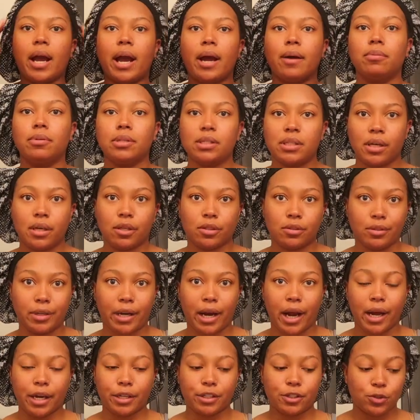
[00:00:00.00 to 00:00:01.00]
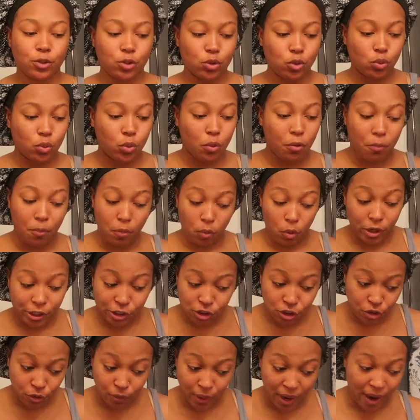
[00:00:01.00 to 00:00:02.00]
I would tell you guys to
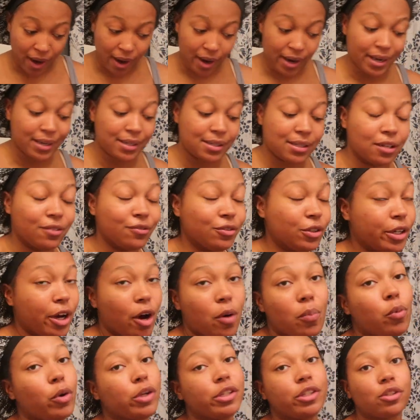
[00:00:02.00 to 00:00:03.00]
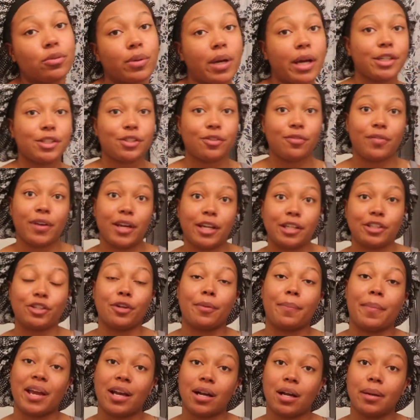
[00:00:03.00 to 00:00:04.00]
moisturize. If you don't moisturize your face,
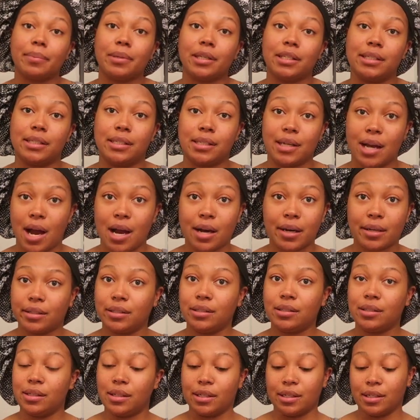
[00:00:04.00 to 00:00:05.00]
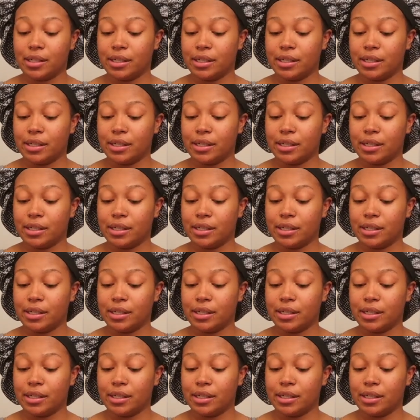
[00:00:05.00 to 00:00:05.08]
your makeup is not gonna look